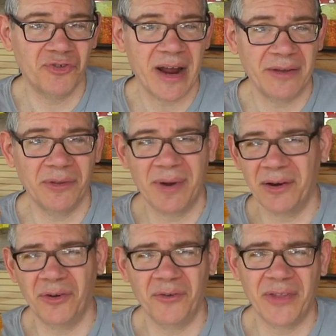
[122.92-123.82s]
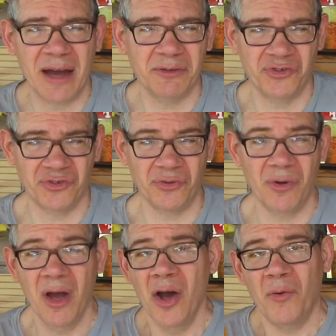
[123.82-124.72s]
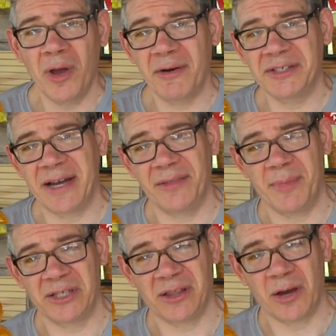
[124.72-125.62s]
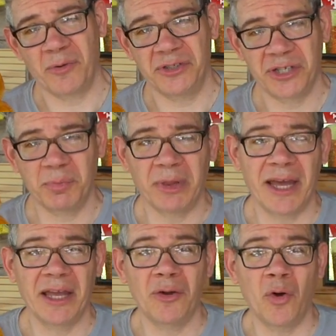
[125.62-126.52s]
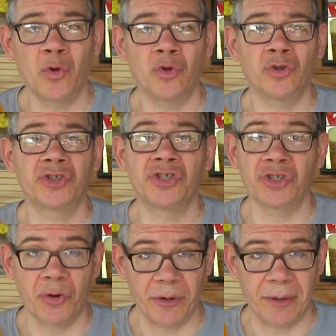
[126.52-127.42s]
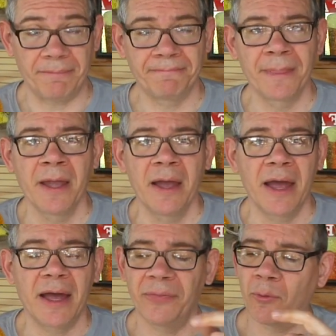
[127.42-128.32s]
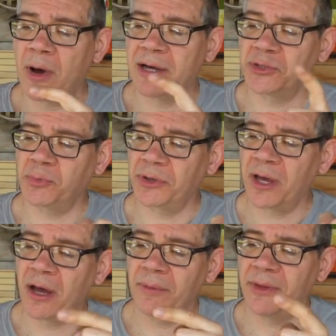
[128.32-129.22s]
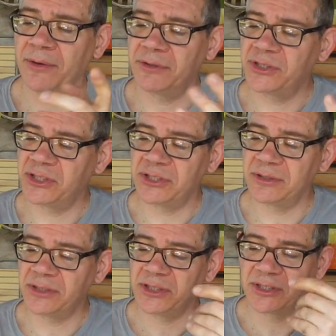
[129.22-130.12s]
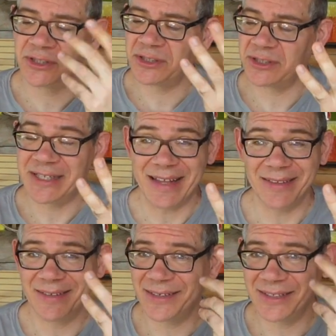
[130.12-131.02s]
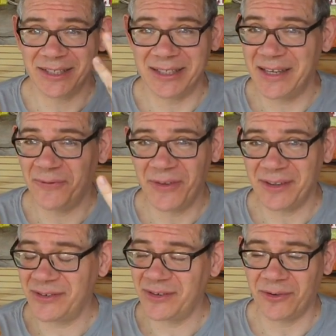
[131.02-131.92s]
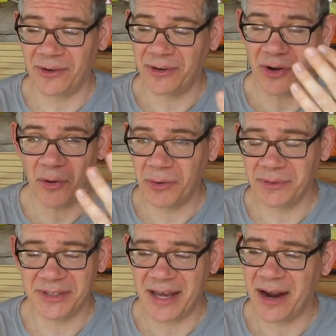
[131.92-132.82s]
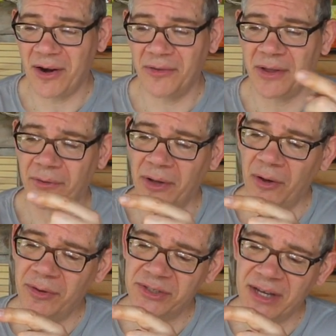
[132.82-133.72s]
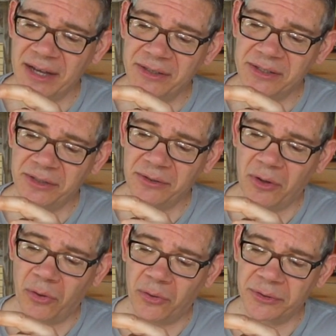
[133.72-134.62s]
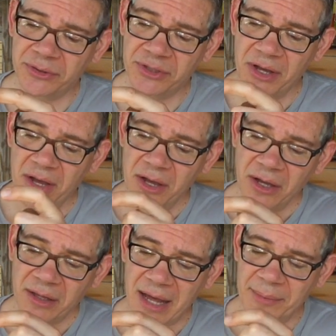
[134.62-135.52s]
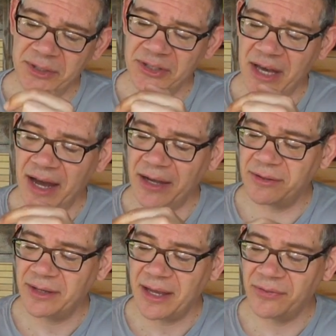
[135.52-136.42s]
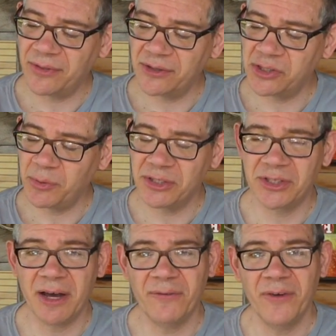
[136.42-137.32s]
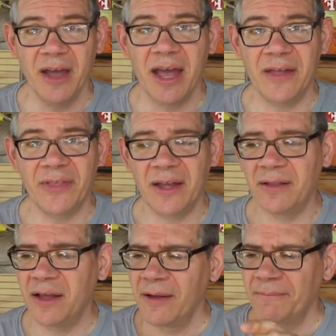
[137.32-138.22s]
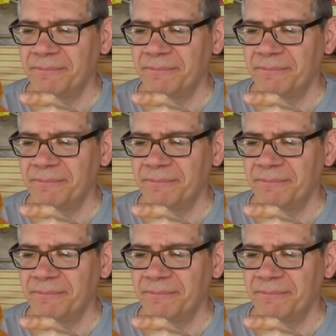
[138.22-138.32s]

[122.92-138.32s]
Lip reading: attract them. I don't know if that was true. We always had the best luck with just plain old soda. And the wasps would come, they would sniff it or know it was there. They would go inside these little holes, climb inside to get the sweet stuff, and then